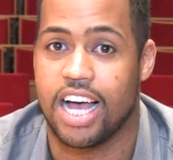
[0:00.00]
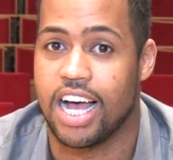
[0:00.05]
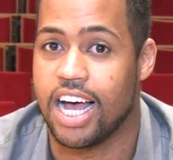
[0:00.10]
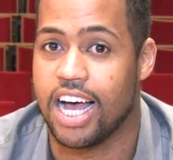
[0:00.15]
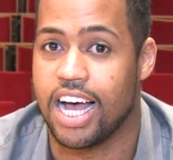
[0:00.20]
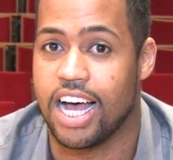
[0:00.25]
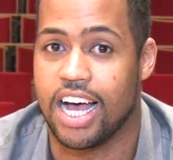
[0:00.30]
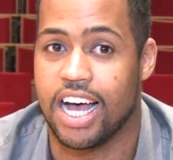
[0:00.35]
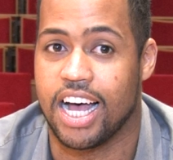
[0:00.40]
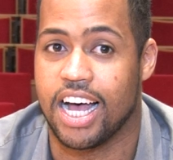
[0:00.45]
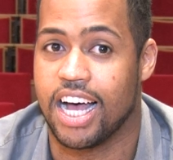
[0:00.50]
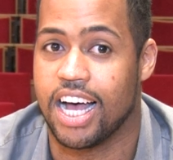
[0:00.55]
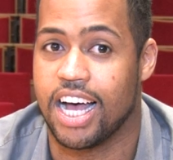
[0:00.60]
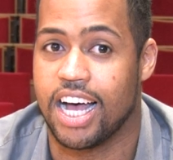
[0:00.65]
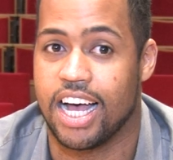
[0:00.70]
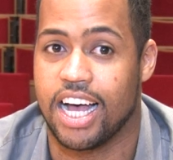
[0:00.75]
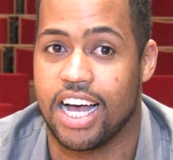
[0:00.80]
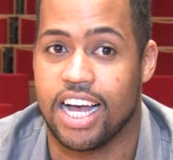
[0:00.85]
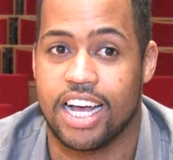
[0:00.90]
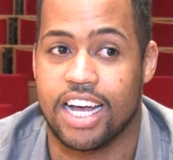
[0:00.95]

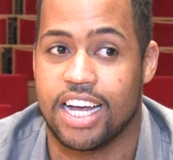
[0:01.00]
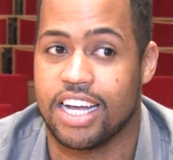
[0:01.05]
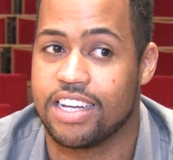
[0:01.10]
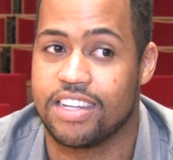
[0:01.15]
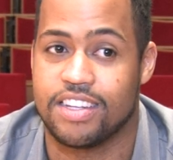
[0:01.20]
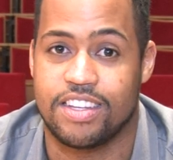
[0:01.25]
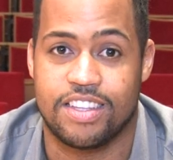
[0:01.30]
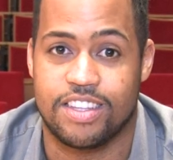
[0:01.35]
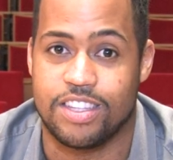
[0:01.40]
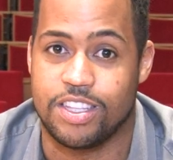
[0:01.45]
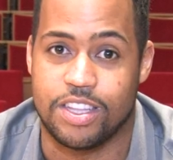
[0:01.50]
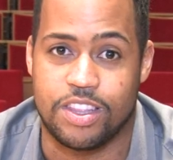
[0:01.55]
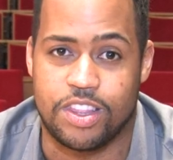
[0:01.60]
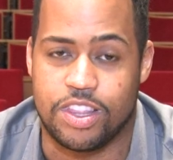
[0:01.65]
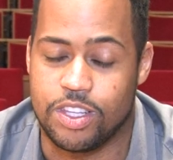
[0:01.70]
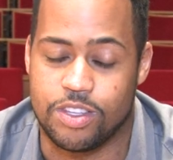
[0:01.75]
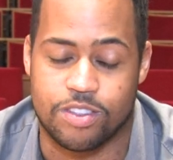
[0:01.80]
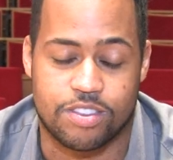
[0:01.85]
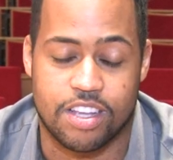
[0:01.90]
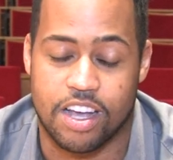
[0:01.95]

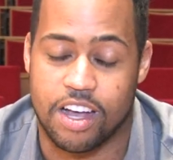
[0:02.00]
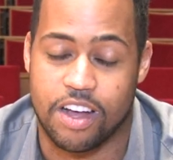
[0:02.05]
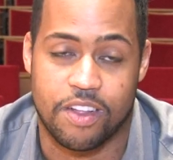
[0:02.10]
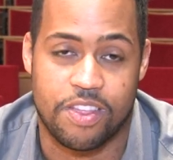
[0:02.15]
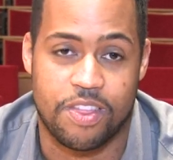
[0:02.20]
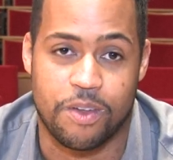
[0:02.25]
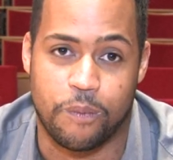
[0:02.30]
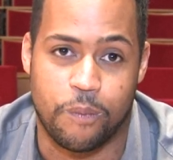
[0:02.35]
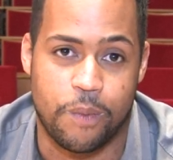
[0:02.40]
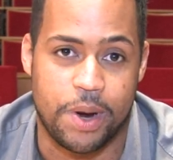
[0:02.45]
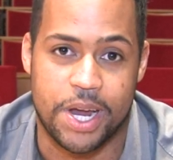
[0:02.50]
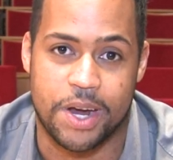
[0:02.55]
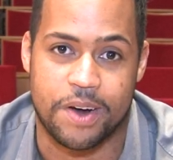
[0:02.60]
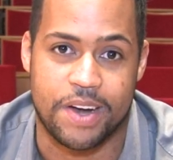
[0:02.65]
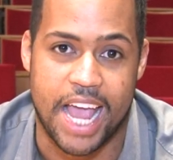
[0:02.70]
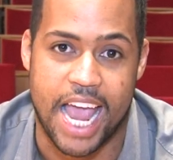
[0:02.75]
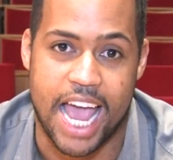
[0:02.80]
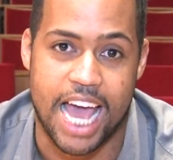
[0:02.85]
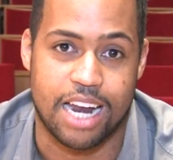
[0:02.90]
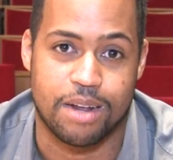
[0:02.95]
You saw
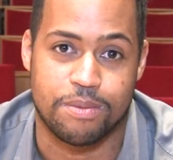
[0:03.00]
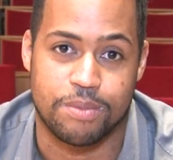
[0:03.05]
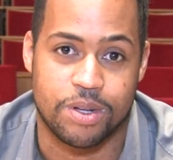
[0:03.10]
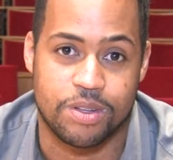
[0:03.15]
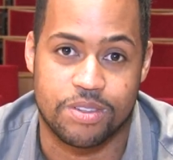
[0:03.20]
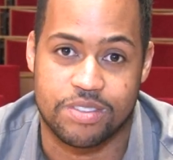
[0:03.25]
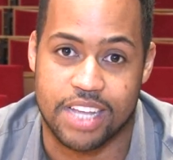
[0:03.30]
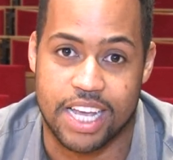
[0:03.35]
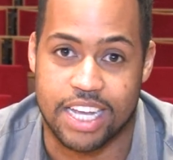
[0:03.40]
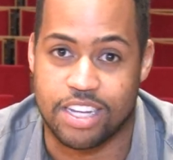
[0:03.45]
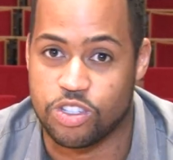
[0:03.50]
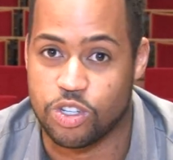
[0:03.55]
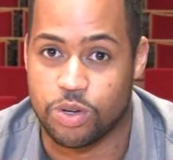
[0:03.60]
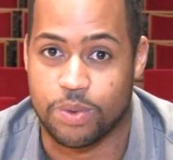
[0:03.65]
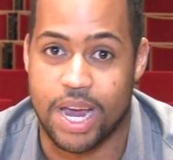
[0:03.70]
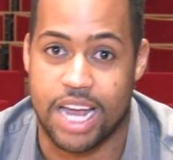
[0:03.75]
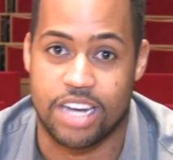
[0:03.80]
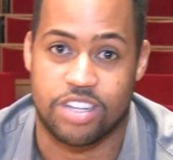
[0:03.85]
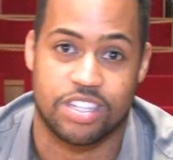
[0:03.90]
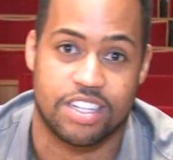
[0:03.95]
weird animals like
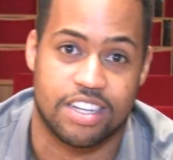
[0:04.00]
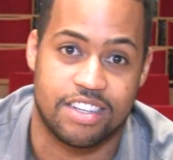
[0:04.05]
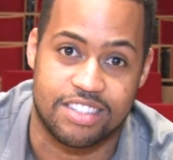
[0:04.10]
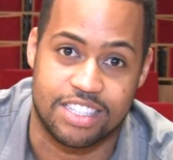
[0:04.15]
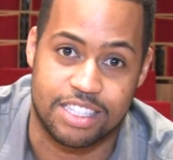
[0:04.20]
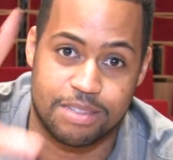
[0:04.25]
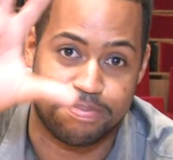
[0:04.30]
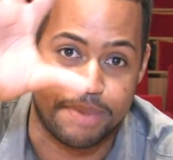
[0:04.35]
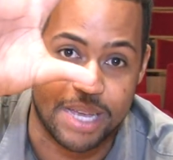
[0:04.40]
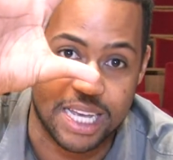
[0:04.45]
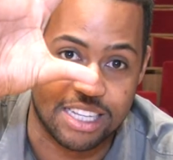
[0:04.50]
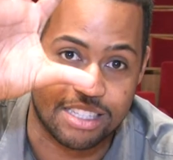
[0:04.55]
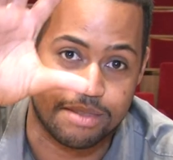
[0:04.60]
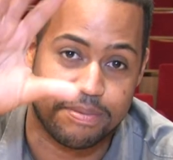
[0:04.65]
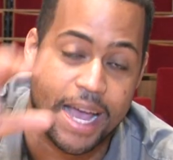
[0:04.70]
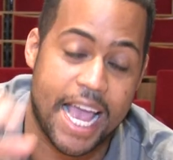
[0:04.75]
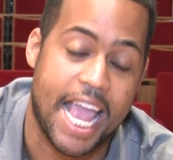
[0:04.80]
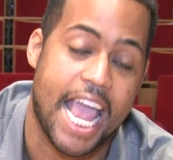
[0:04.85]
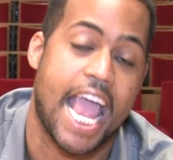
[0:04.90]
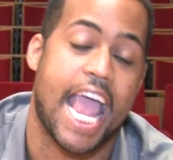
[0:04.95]
tarantulas as big
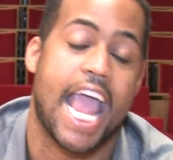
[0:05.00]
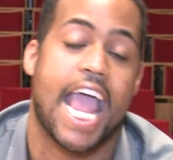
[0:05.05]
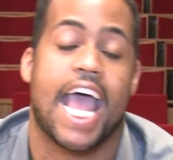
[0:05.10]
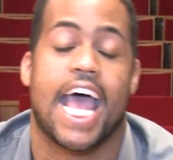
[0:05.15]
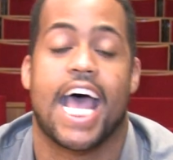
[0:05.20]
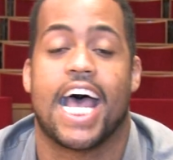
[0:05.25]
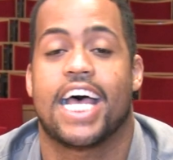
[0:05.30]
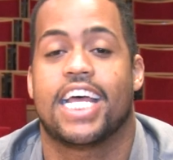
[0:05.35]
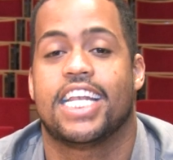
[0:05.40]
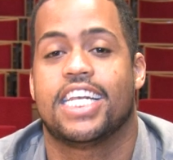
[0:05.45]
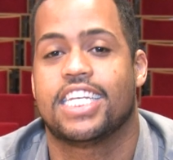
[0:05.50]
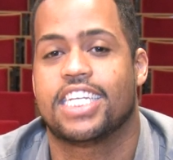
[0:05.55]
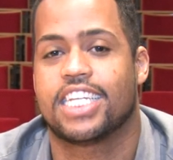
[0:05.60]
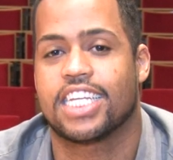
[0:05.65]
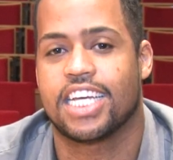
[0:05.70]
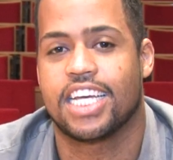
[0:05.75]
as my hand.